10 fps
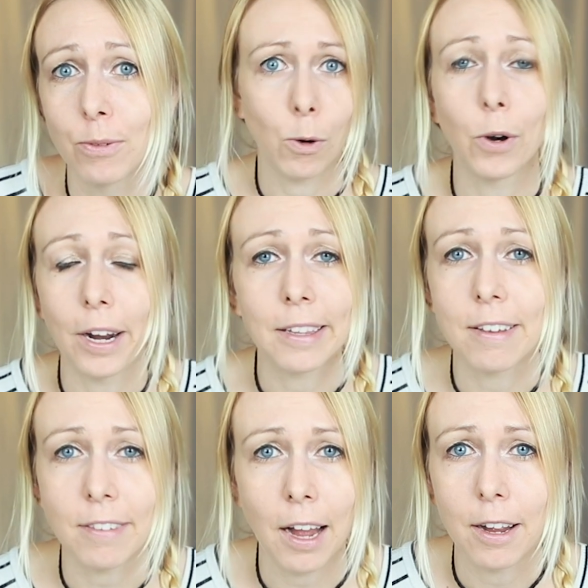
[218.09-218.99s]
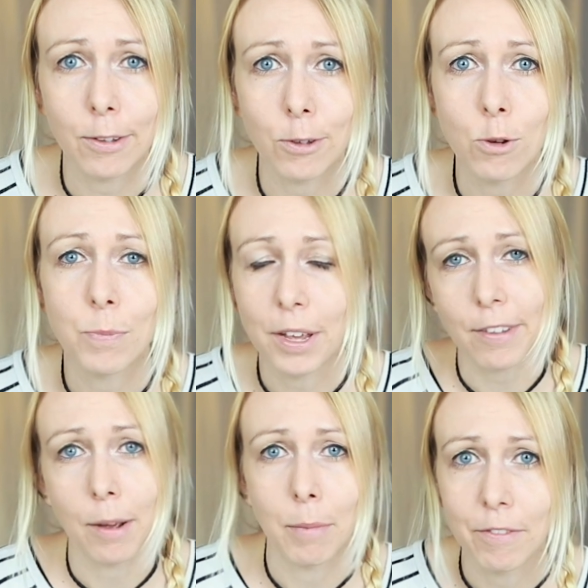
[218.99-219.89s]
Or at least I assume they
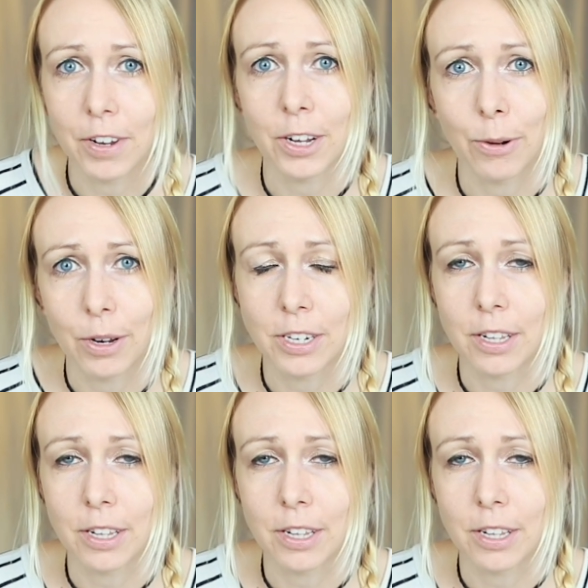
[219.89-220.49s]
saw my video and